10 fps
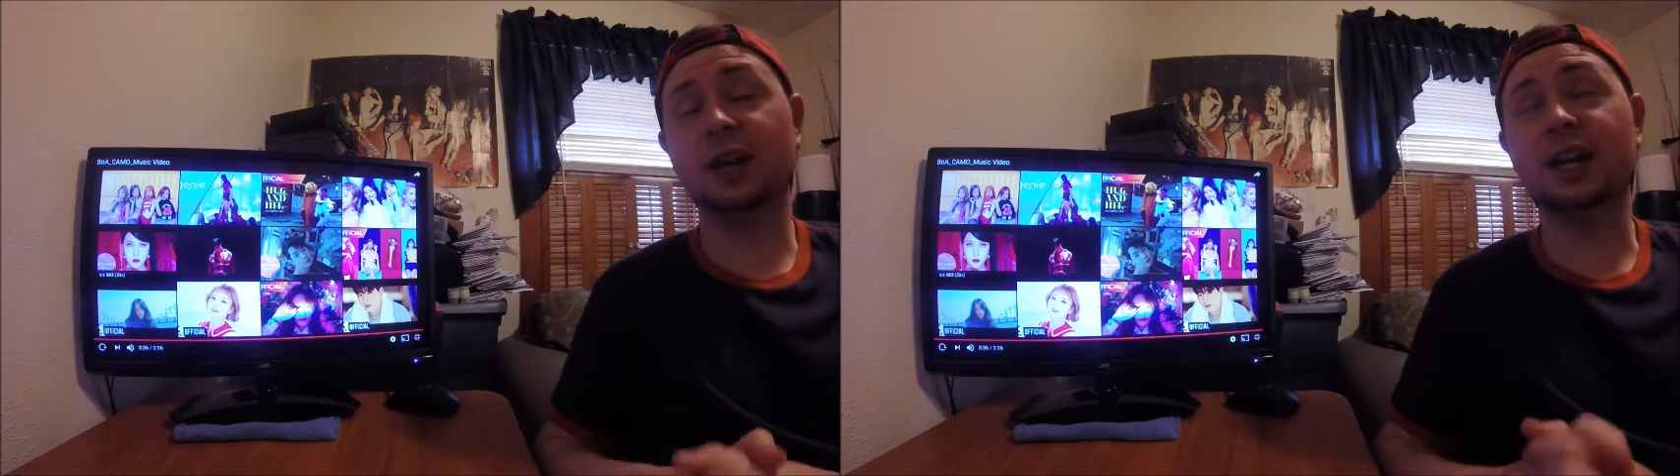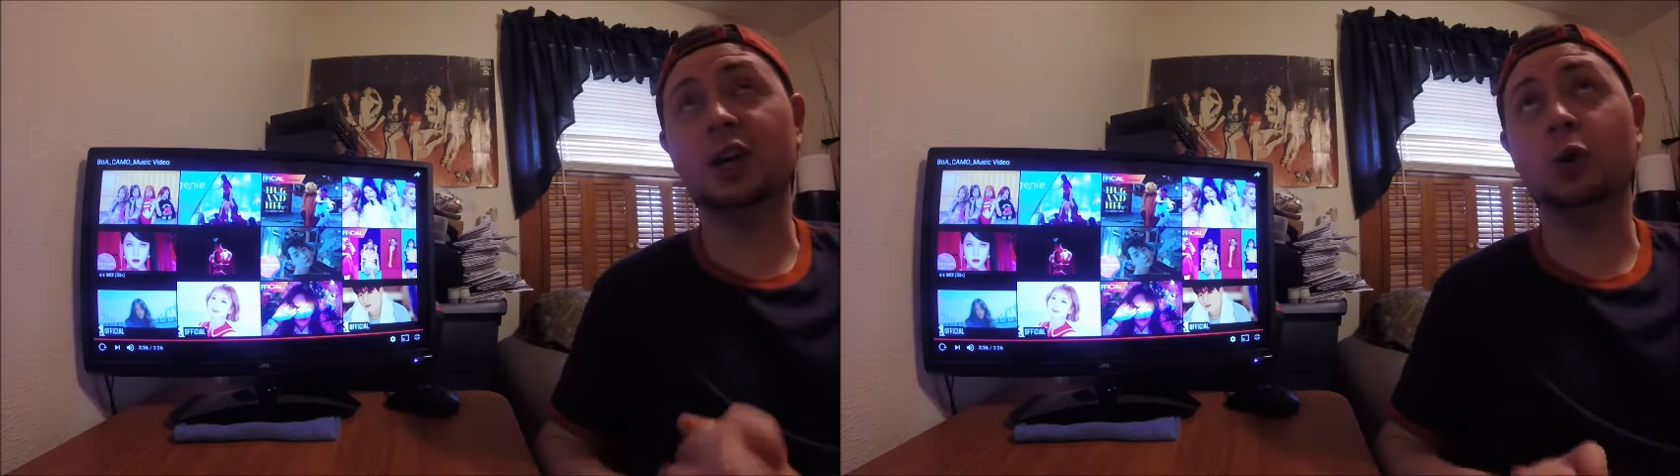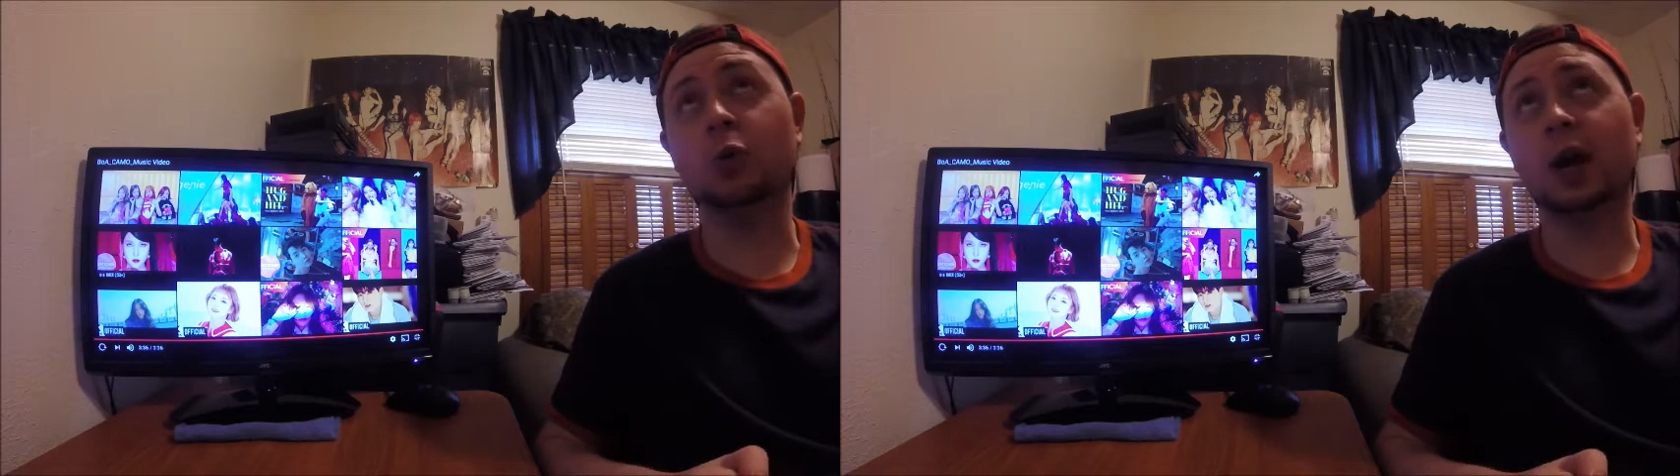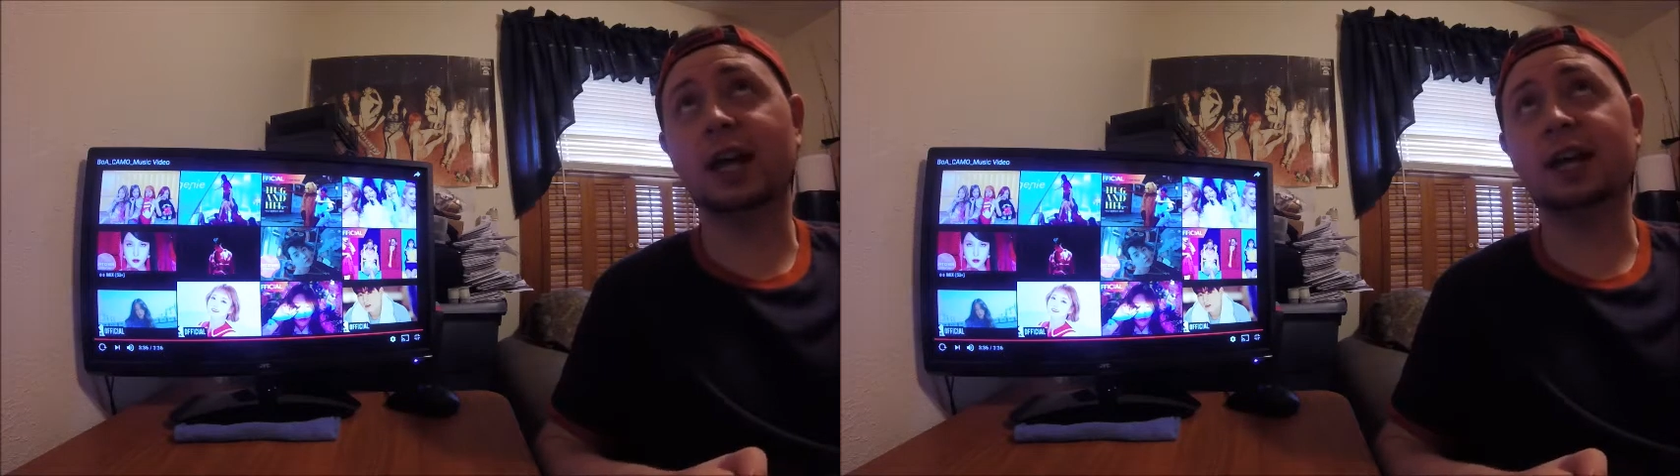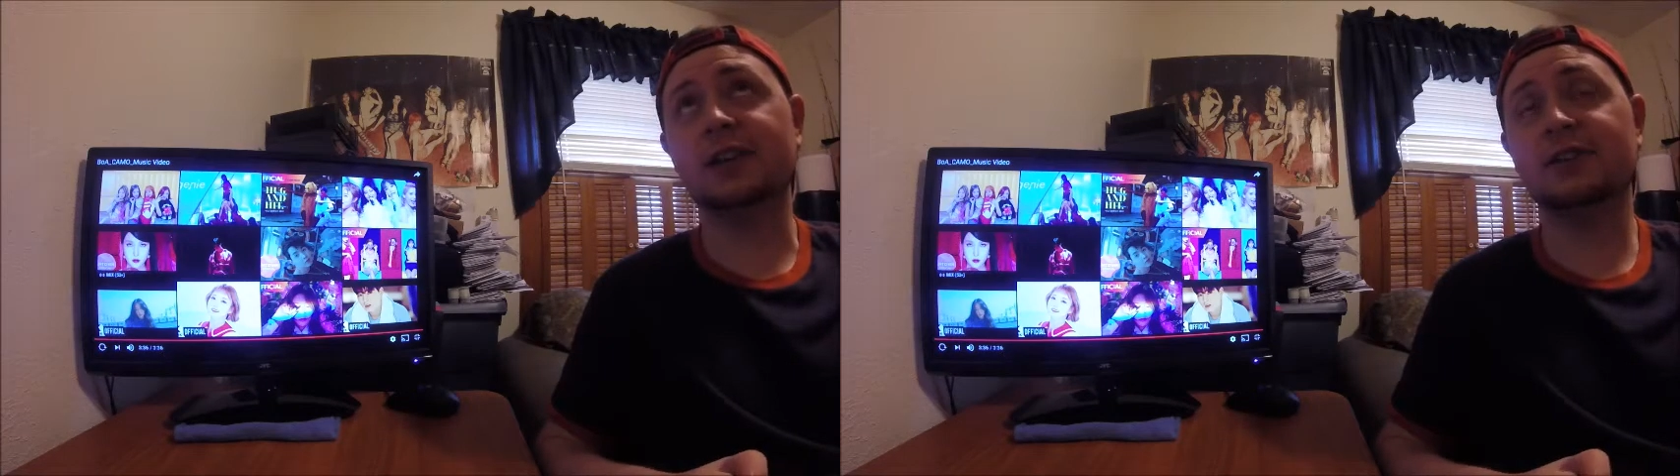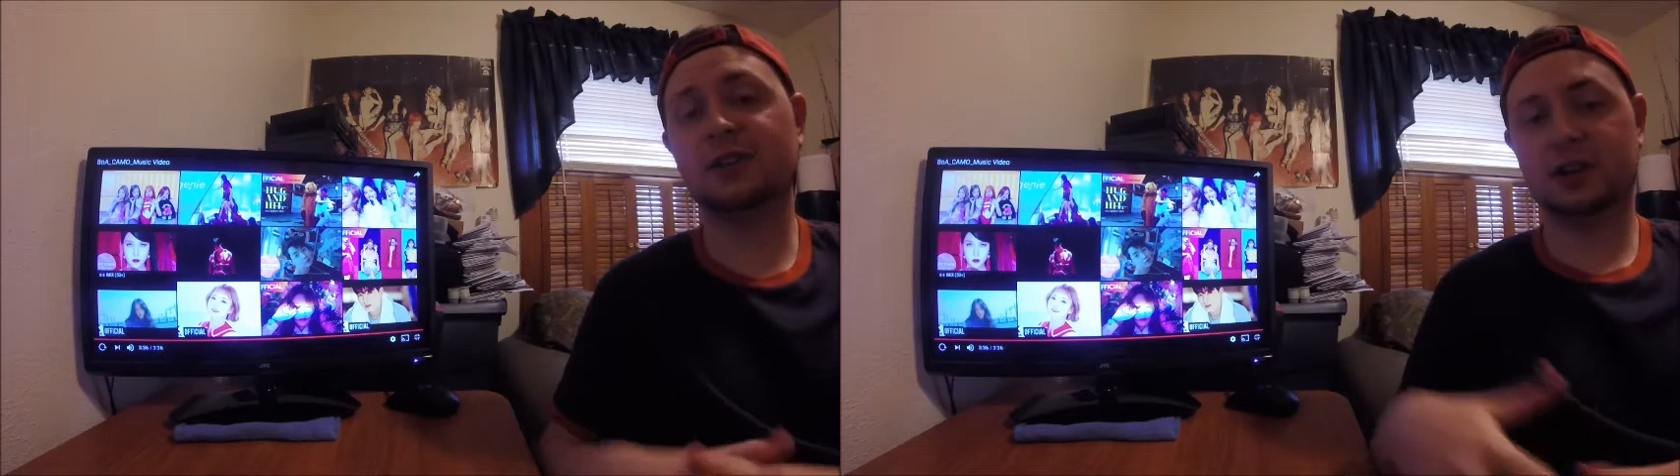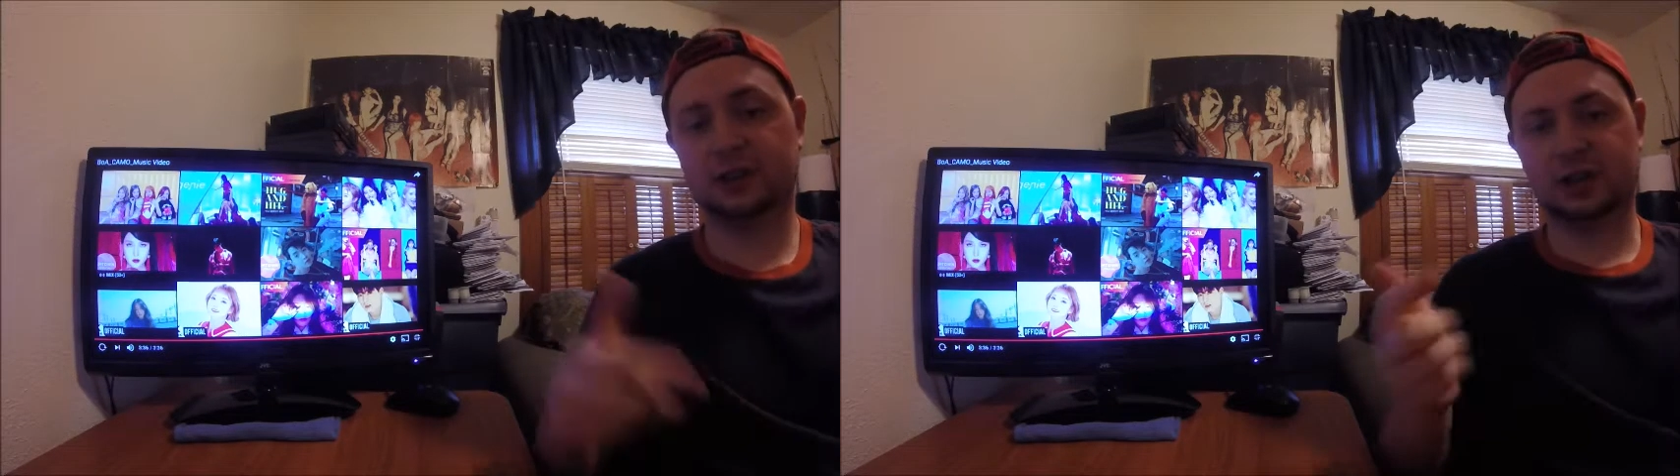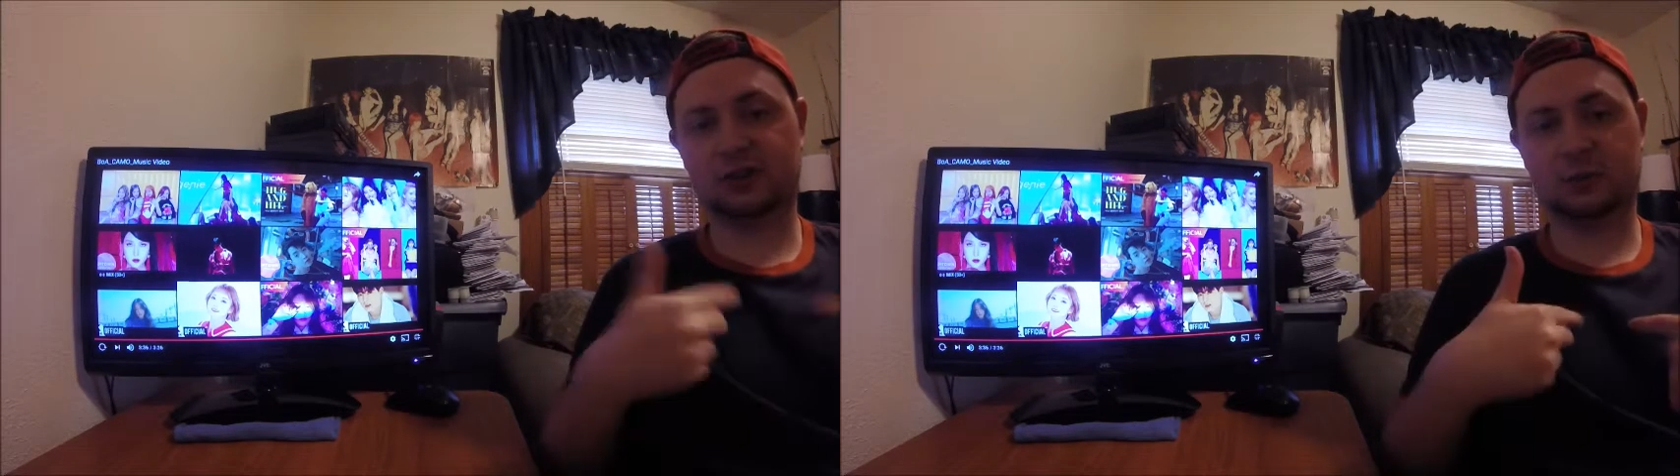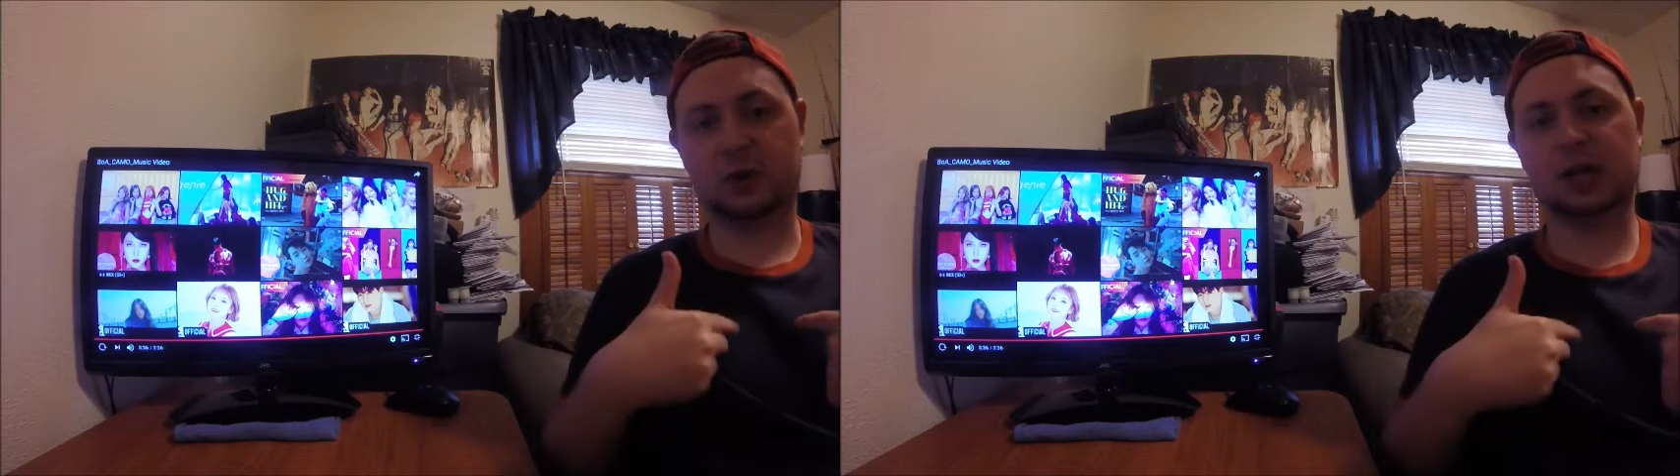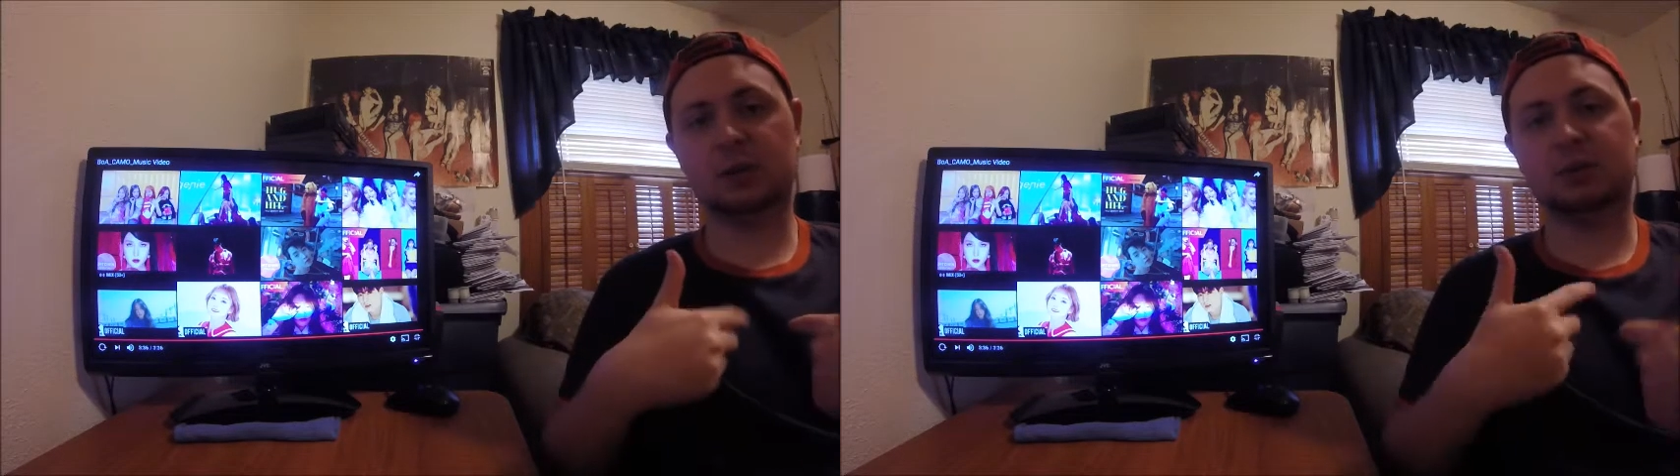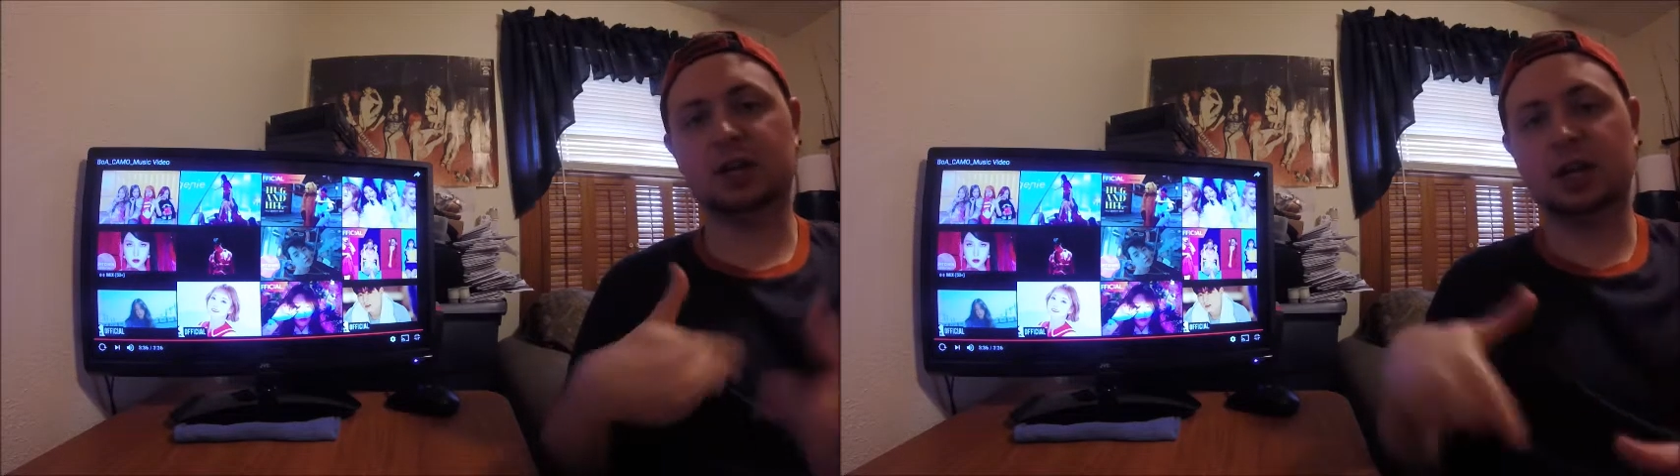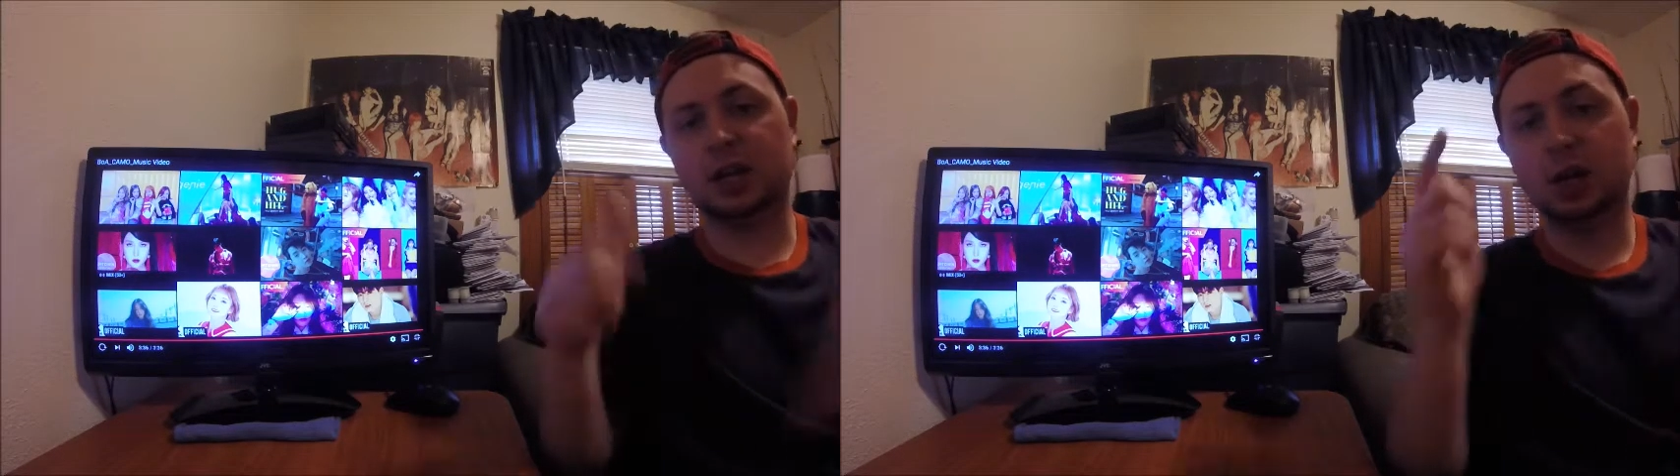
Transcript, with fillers: anyways, that's my opinion.